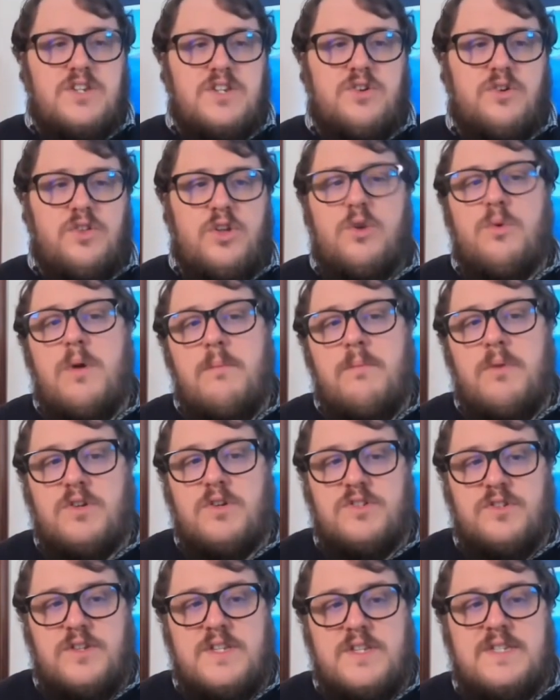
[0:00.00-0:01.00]
sure that
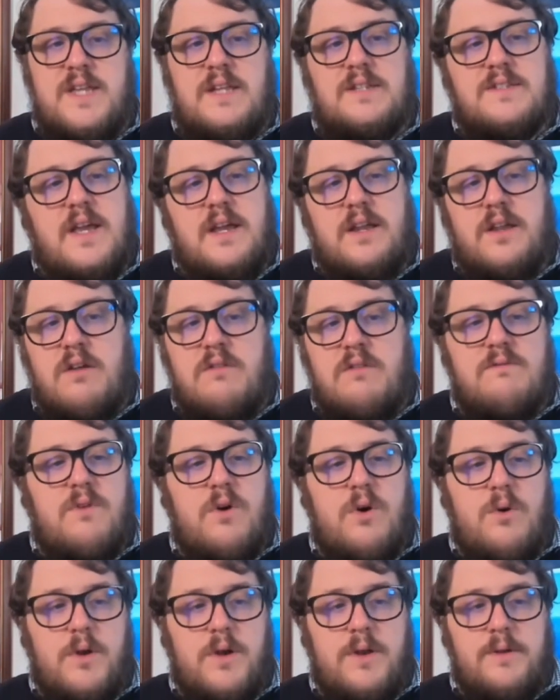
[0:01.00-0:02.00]
QuickBooks understands that going
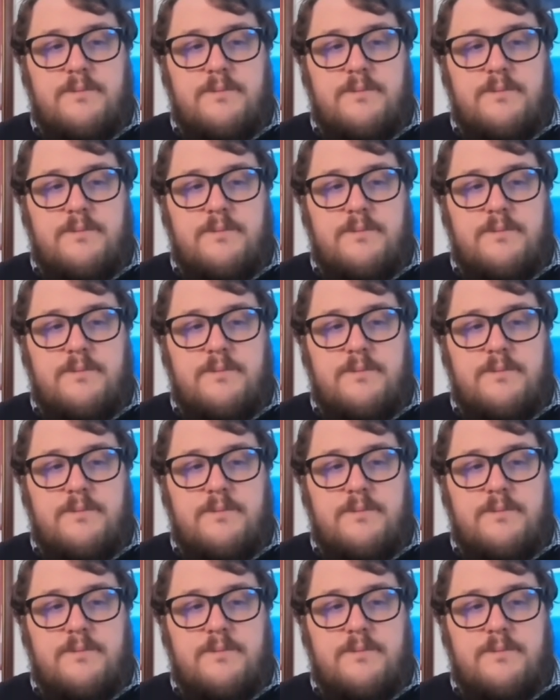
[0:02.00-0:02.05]
forward.